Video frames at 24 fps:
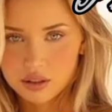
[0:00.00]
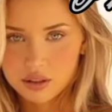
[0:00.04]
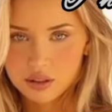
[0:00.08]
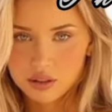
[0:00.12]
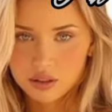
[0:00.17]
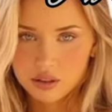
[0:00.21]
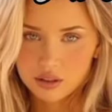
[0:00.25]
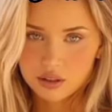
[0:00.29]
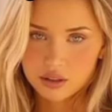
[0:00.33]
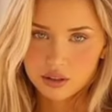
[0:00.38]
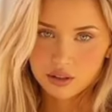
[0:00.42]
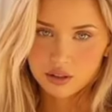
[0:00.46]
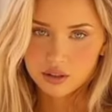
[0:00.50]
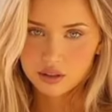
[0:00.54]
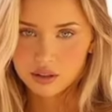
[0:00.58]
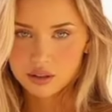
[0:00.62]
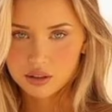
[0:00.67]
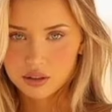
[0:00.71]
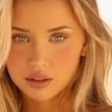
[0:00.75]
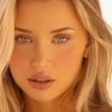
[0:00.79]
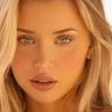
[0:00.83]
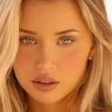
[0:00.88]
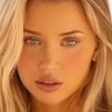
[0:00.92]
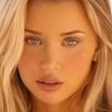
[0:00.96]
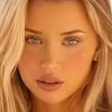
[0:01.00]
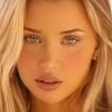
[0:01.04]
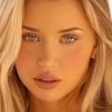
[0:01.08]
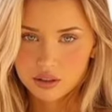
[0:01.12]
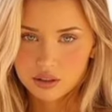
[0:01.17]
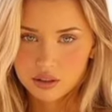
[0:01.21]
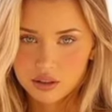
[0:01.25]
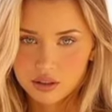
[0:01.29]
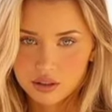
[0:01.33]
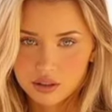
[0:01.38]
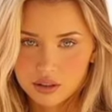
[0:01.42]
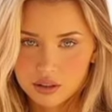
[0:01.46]

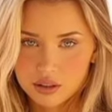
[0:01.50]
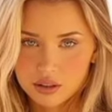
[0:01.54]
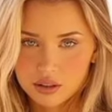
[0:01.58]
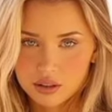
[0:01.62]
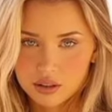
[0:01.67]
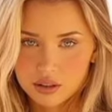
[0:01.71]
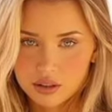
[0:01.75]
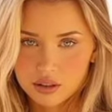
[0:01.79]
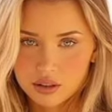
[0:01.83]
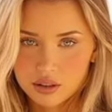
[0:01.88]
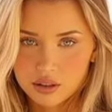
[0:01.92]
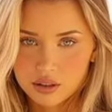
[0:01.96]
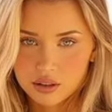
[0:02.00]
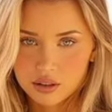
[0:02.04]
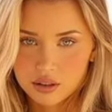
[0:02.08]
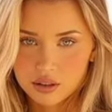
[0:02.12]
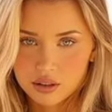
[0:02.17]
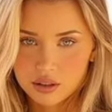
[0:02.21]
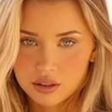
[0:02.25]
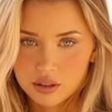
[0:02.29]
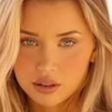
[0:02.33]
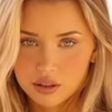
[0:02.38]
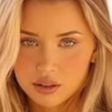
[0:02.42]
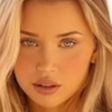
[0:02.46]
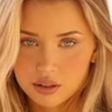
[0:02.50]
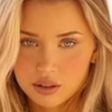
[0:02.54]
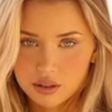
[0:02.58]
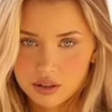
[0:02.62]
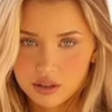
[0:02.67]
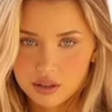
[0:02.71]
(no one is talking)